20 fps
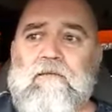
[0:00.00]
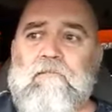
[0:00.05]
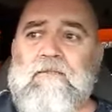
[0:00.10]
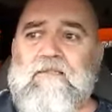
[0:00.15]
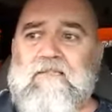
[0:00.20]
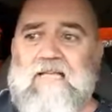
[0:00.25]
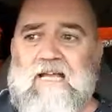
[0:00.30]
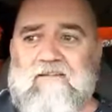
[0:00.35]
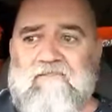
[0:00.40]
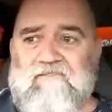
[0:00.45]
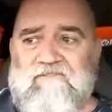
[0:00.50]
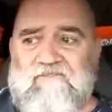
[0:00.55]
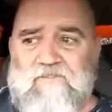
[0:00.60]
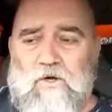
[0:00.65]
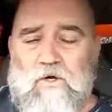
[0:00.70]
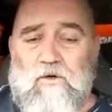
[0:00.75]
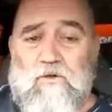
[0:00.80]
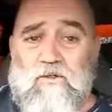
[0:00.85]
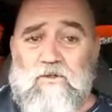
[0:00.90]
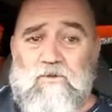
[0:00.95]
but that
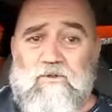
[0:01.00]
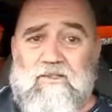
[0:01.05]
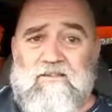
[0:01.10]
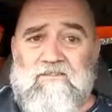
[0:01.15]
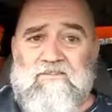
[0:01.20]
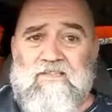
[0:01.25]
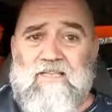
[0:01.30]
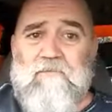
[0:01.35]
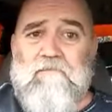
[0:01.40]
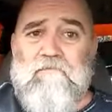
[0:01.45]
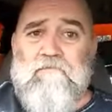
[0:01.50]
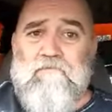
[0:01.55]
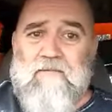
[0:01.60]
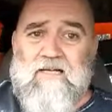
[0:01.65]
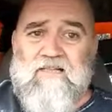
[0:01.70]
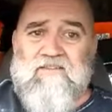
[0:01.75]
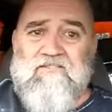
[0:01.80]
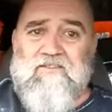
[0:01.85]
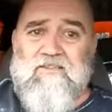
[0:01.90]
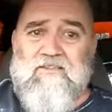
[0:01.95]
photo is a
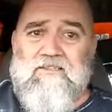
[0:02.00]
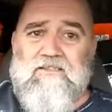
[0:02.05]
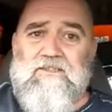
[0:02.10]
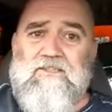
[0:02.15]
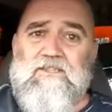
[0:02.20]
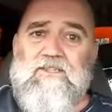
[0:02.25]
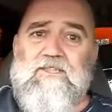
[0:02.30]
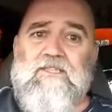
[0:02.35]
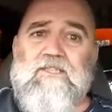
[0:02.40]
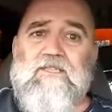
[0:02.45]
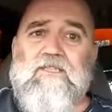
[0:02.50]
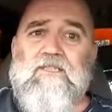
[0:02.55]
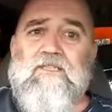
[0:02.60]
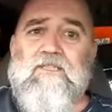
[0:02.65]
message.